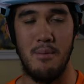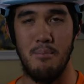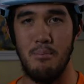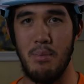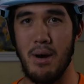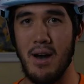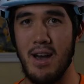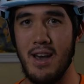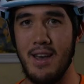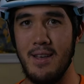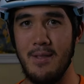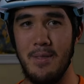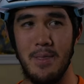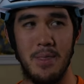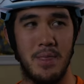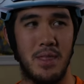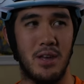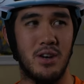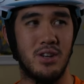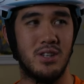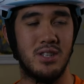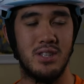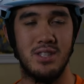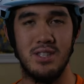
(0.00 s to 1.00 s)
but
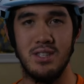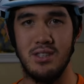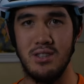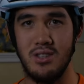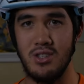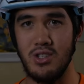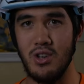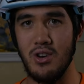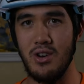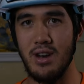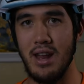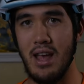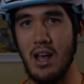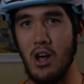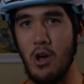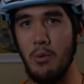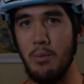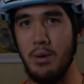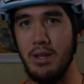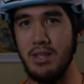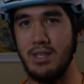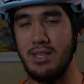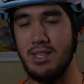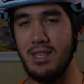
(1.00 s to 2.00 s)
there's certain
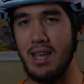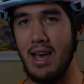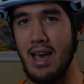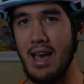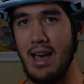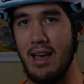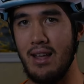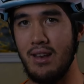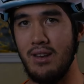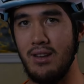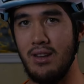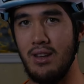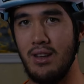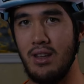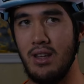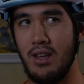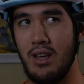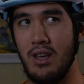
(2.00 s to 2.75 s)
helmets that